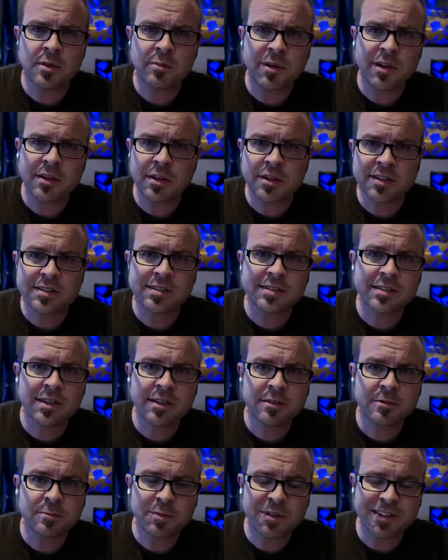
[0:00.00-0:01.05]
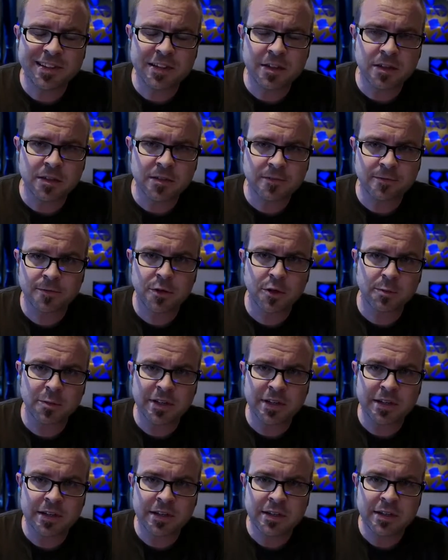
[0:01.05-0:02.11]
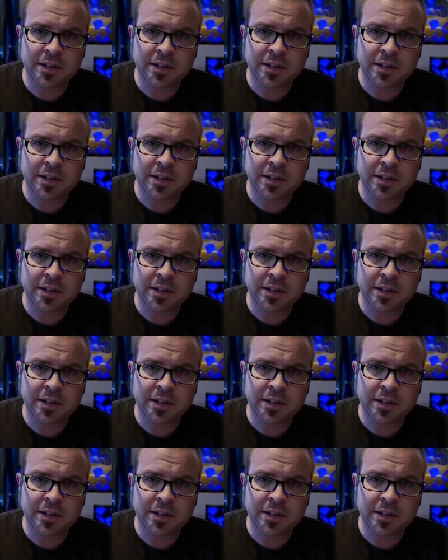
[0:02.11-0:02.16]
about all this stuff, but they are confirming